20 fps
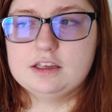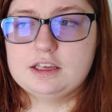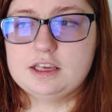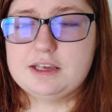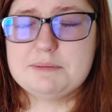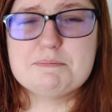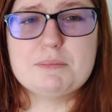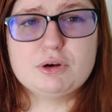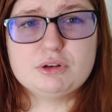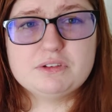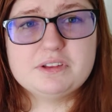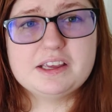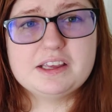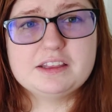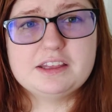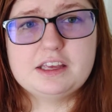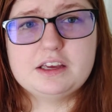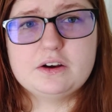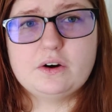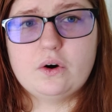he most
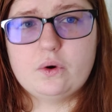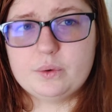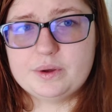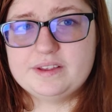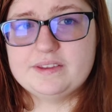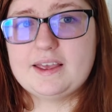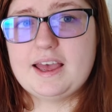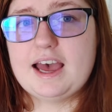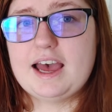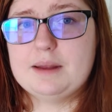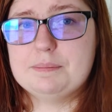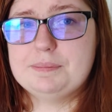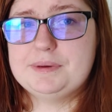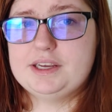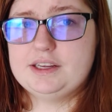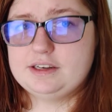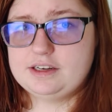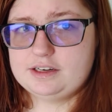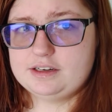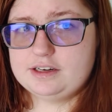likely always had
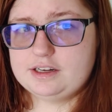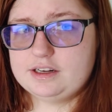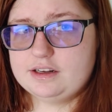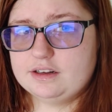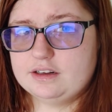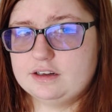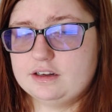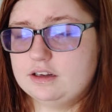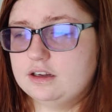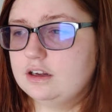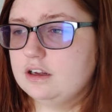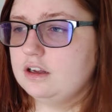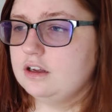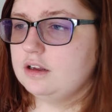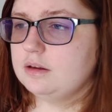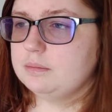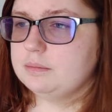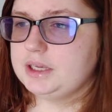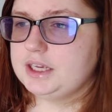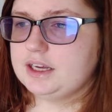PDD
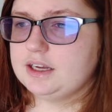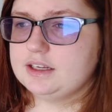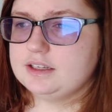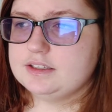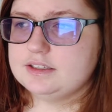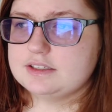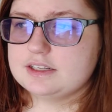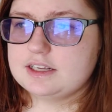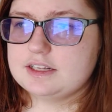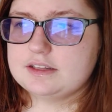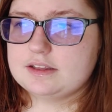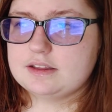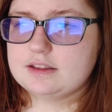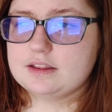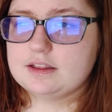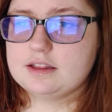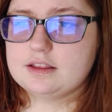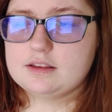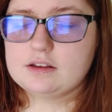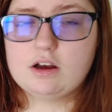because
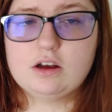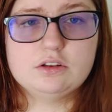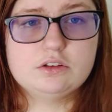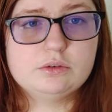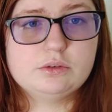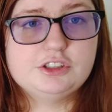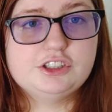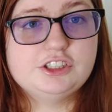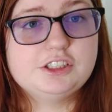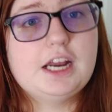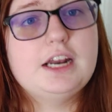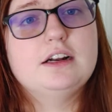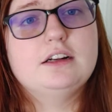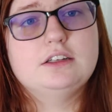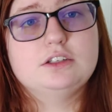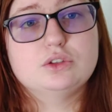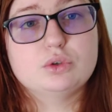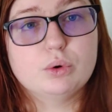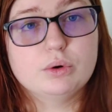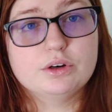it's also a
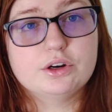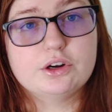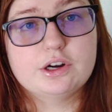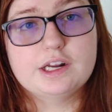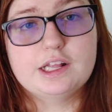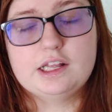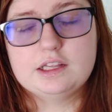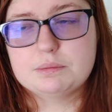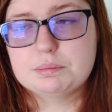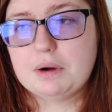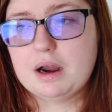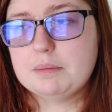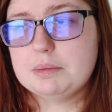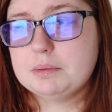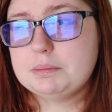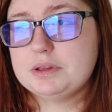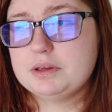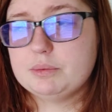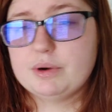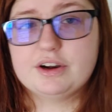genetic disorder. And that's
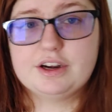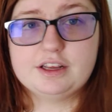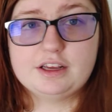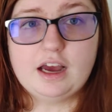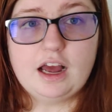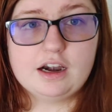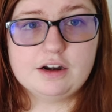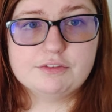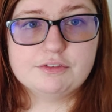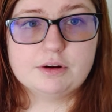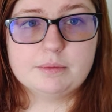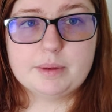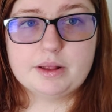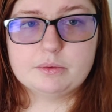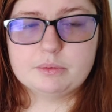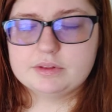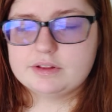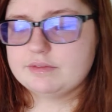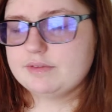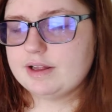probably where he got it from.
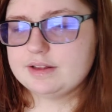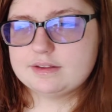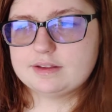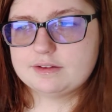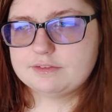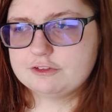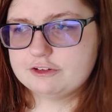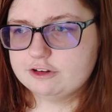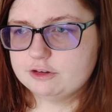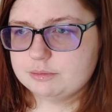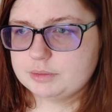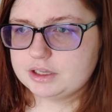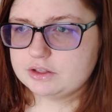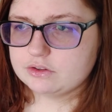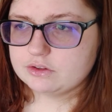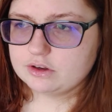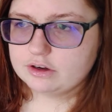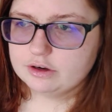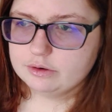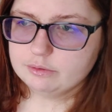That's what the vets had told me.
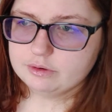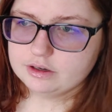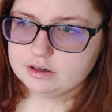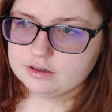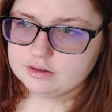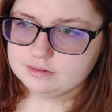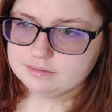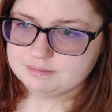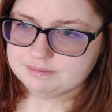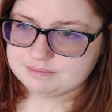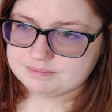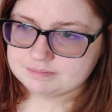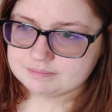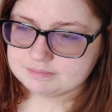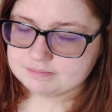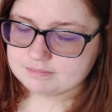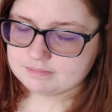So, um,